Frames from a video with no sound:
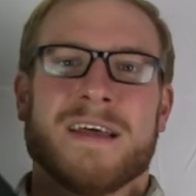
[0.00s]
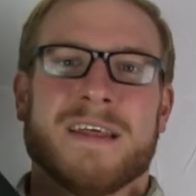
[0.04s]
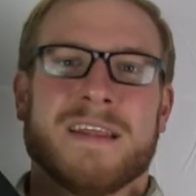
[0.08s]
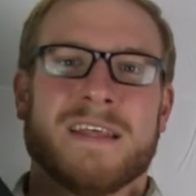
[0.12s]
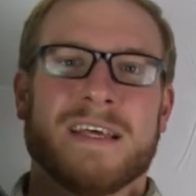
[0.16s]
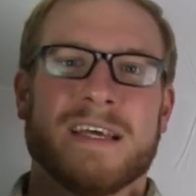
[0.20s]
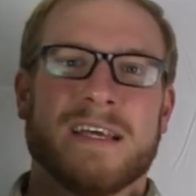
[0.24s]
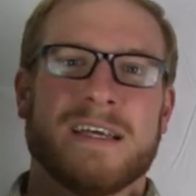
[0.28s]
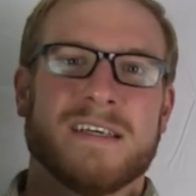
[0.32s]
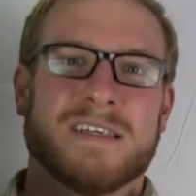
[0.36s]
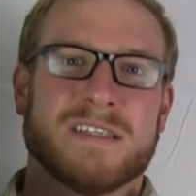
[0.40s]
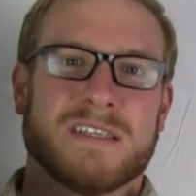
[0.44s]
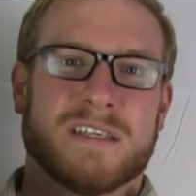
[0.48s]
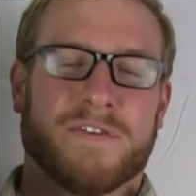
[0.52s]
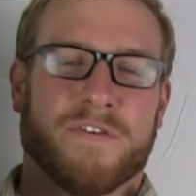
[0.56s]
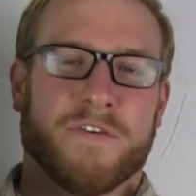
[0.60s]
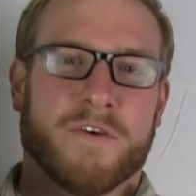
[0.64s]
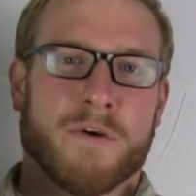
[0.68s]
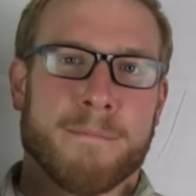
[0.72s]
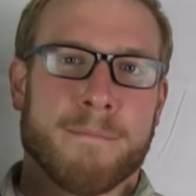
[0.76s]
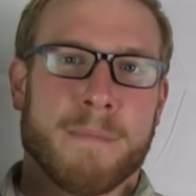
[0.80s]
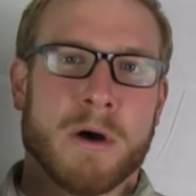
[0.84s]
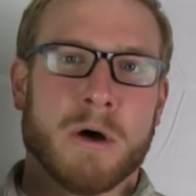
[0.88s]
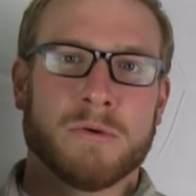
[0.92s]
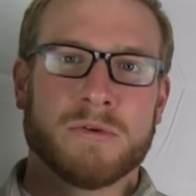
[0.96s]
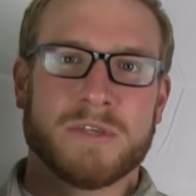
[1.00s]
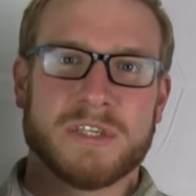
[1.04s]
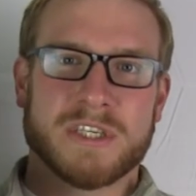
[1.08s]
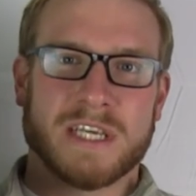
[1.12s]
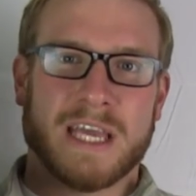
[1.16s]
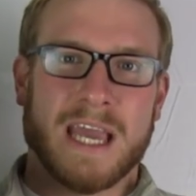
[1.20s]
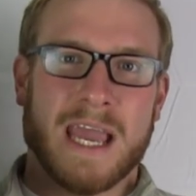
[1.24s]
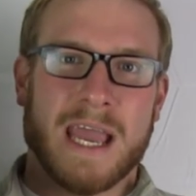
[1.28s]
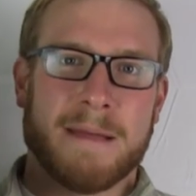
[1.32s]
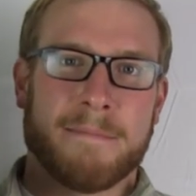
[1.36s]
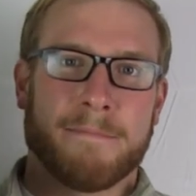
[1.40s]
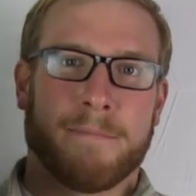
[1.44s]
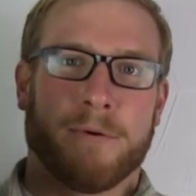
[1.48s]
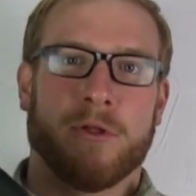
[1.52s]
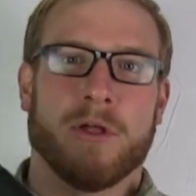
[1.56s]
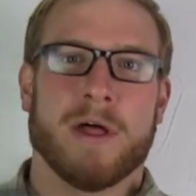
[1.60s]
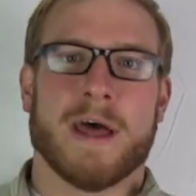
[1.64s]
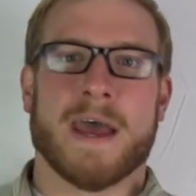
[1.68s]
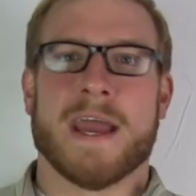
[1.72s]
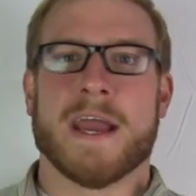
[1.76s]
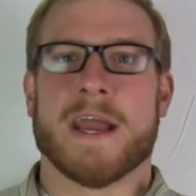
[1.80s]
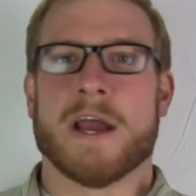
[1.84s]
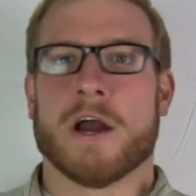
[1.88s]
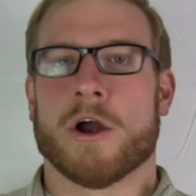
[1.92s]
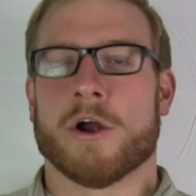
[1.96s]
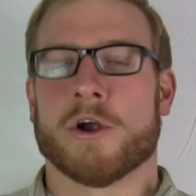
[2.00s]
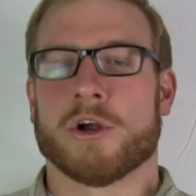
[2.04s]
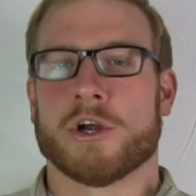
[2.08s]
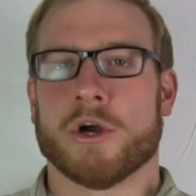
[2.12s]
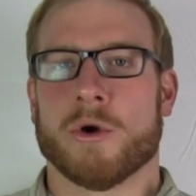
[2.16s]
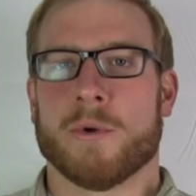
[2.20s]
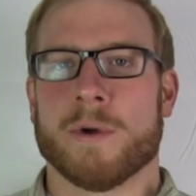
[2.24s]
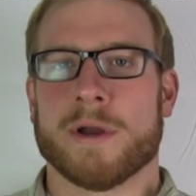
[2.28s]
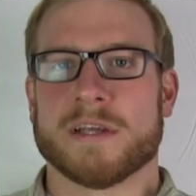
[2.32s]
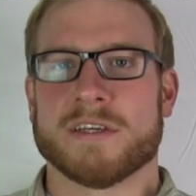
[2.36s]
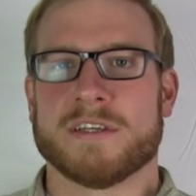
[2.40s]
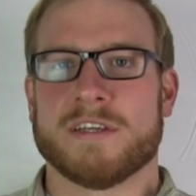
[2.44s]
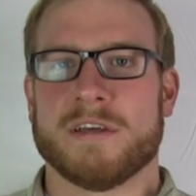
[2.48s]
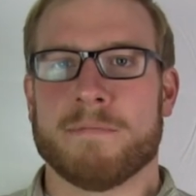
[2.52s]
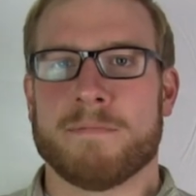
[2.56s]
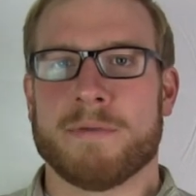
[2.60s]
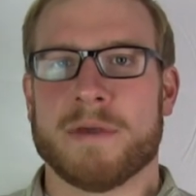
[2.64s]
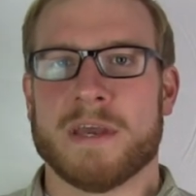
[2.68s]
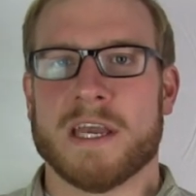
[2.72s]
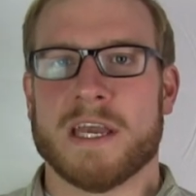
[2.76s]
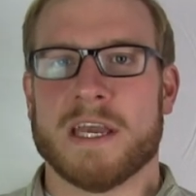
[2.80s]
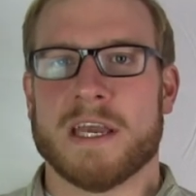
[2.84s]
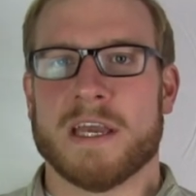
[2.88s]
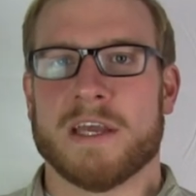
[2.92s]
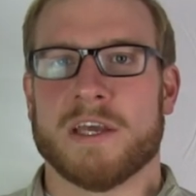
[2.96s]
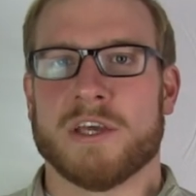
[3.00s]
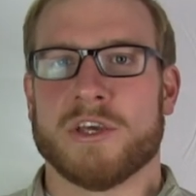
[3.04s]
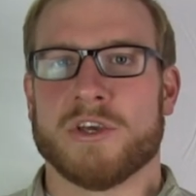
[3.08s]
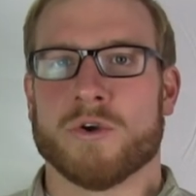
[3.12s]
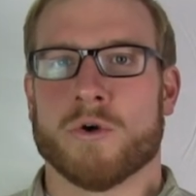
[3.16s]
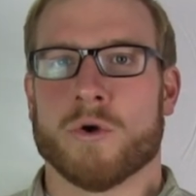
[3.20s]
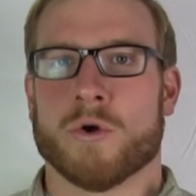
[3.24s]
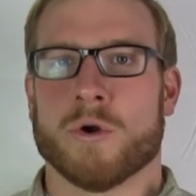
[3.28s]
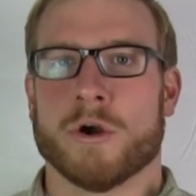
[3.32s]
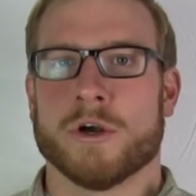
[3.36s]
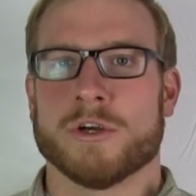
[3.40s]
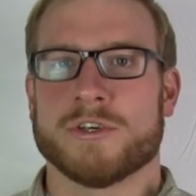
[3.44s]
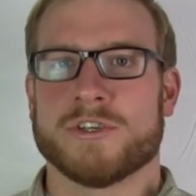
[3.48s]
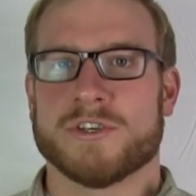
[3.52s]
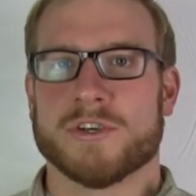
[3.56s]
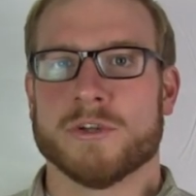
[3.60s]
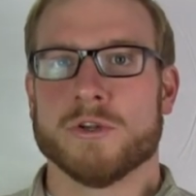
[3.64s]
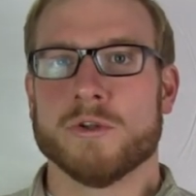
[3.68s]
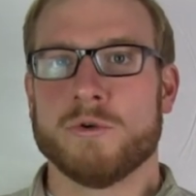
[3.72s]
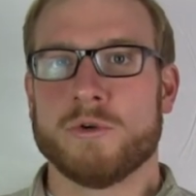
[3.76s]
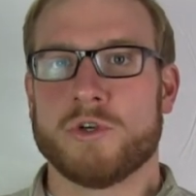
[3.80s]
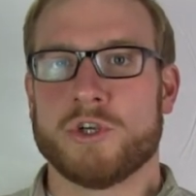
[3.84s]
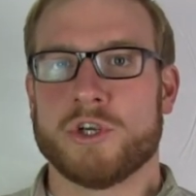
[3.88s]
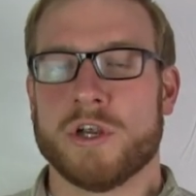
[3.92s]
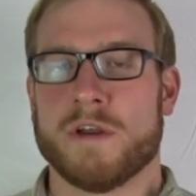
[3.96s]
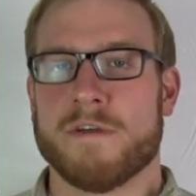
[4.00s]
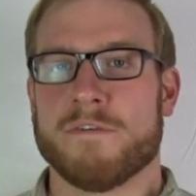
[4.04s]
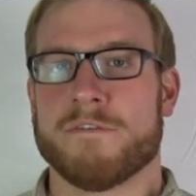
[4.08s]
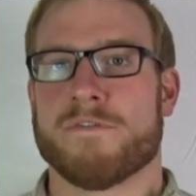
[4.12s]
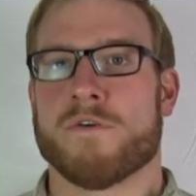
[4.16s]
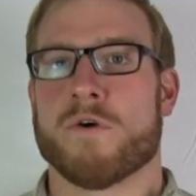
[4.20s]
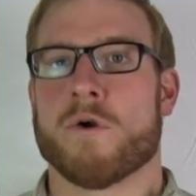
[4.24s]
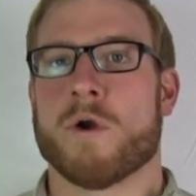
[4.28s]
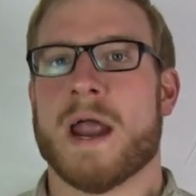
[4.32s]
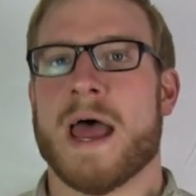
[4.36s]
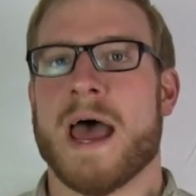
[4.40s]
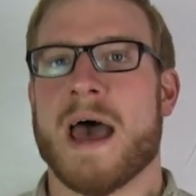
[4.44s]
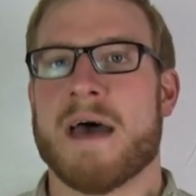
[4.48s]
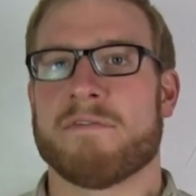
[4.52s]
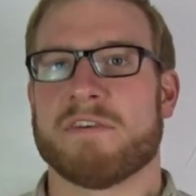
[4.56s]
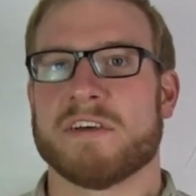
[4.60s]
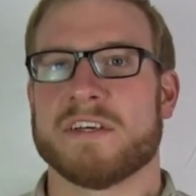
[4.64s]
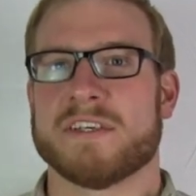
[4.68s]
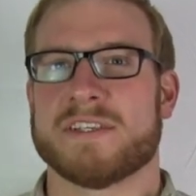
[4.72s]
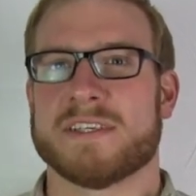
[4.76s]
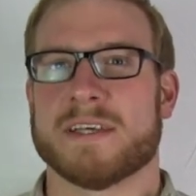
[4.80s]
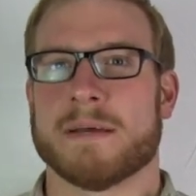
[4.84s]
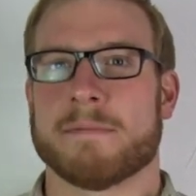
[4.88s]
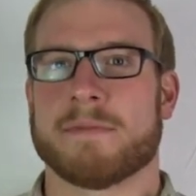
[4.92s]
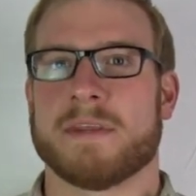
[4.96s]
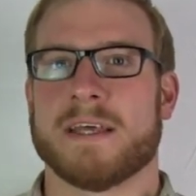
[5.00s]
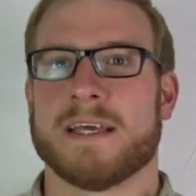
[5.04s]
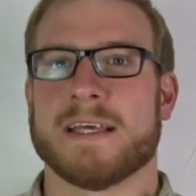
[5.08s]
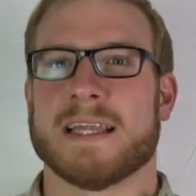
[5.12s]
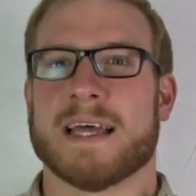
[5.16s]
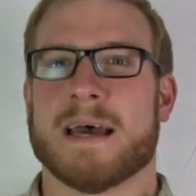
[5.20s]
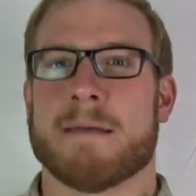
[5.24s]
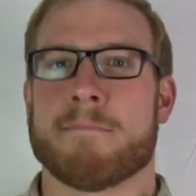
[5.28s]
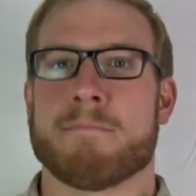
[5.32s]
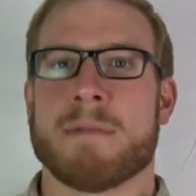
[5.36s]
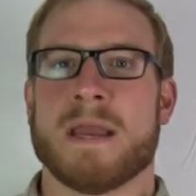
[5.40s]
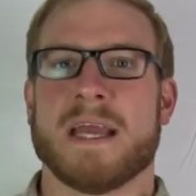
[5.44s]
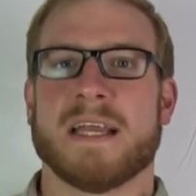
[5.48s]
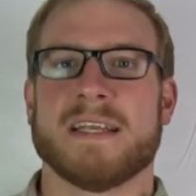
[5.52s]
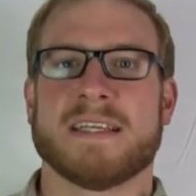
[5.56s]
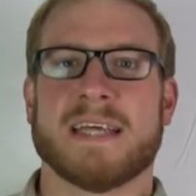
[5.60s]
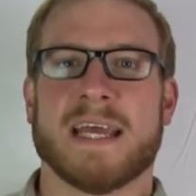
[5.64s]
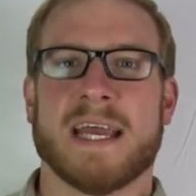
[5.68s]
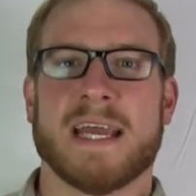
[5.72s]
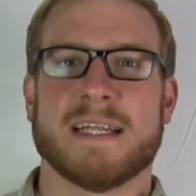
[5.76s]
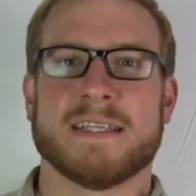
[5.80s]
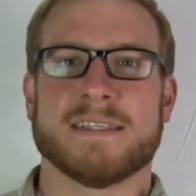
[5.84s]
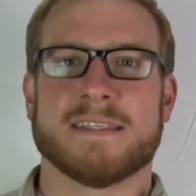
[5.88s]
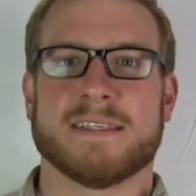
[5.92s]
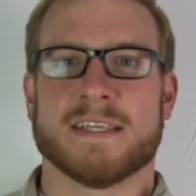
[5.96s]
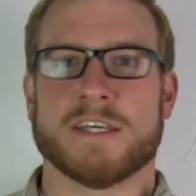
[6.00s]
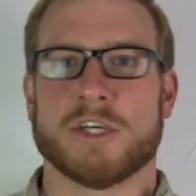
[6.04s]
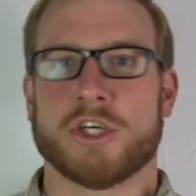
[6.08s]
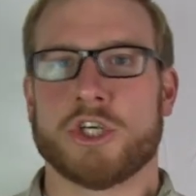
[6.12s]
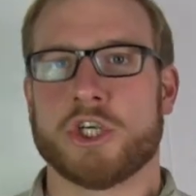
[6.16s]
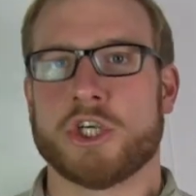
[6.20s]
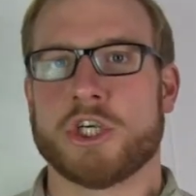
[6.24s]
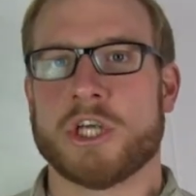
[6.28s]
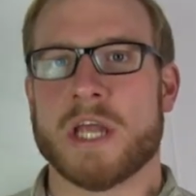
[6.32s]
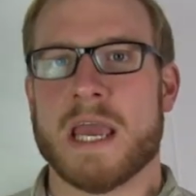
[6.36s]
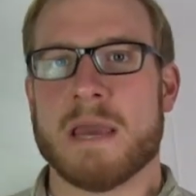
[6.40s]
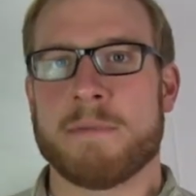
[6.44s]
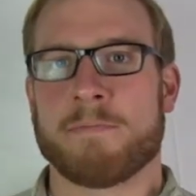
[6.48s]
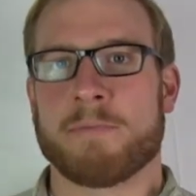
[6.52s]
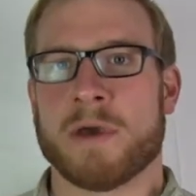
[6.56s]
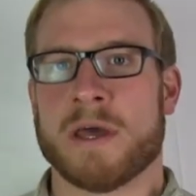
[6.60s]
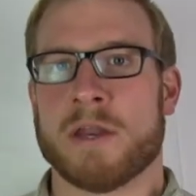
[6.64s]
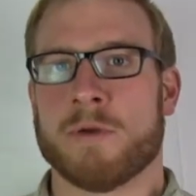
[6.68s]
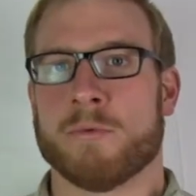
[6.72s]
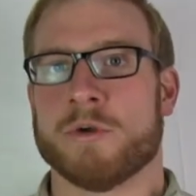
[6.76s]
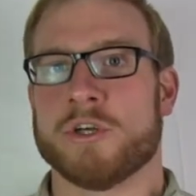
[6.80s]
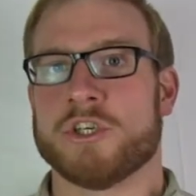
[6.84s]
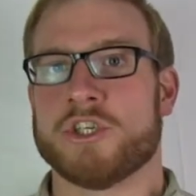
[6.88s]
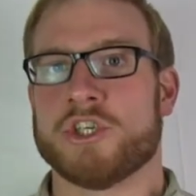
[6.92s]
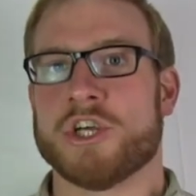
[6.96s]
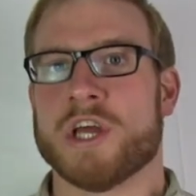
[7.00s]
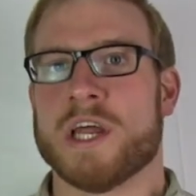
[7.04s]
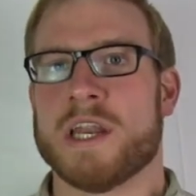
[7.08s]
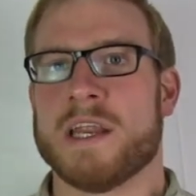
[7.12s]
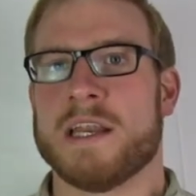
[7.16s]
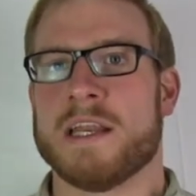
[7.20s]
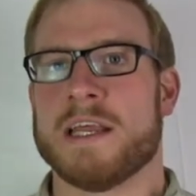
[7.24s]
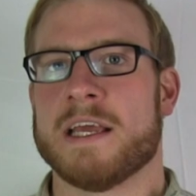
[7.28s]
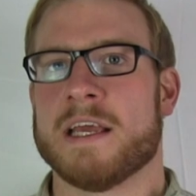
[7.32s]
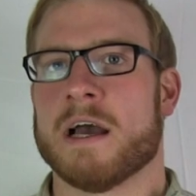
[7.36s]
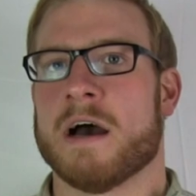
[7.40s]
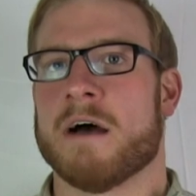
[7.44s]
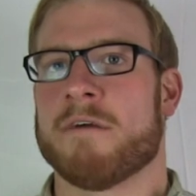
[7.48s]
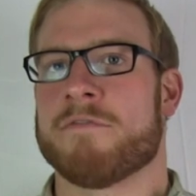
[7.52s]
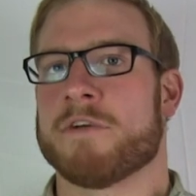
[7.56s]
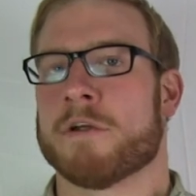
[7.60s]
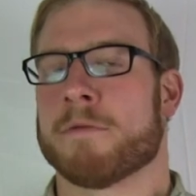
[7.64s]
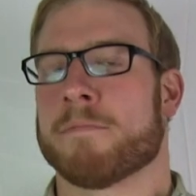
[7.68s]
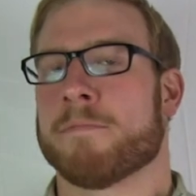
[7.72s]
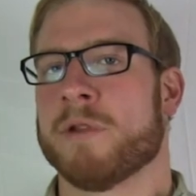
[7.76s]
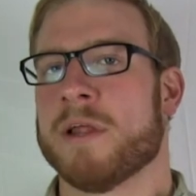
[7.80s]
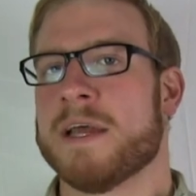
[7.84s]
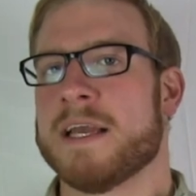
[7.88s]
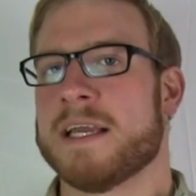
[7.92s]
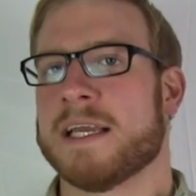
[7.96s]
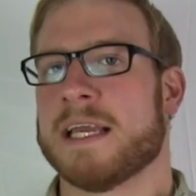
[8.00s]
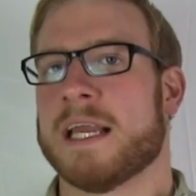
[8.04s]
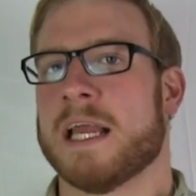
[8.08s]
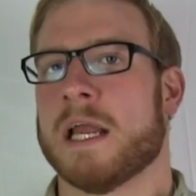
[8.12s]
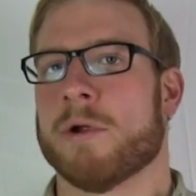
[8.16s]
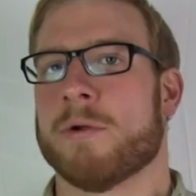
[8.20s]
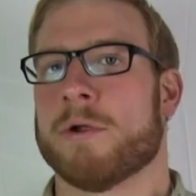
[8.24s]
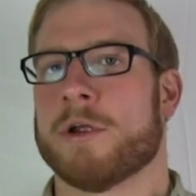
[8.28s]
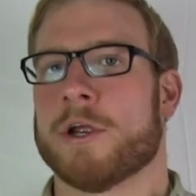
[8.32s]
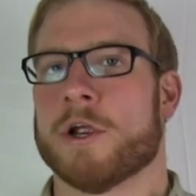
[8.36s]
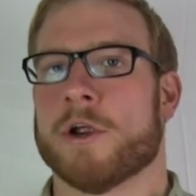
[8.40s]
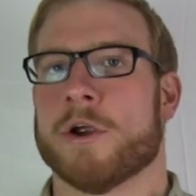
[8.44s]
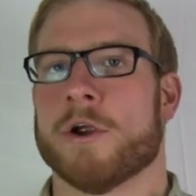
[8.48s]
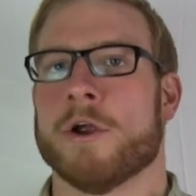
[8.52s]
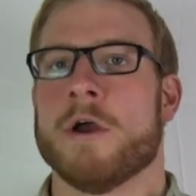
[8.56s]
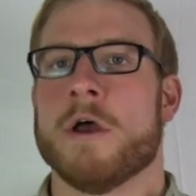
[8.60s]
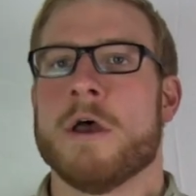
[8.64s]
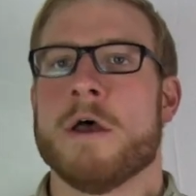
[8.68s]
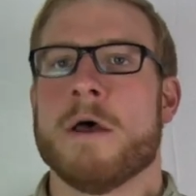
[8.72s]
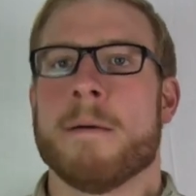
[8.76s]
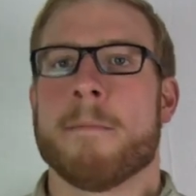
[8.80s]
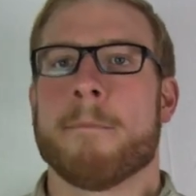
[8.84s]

these, for most gameplay, are going to be your solution for having something that maintains the shape and rigidity of your plate carrier,